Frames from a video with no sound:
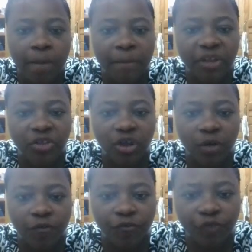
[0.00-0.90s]
But
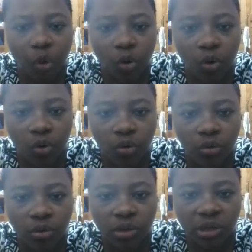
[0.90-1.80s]
4
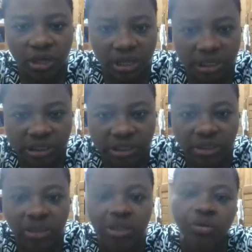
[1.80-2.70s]
is
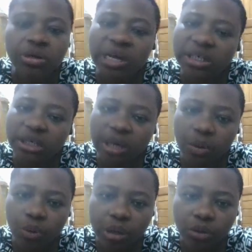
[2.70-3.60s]
still larger
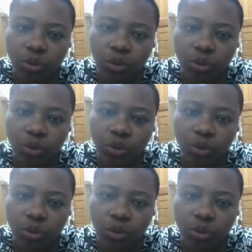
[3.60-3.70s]
than 1.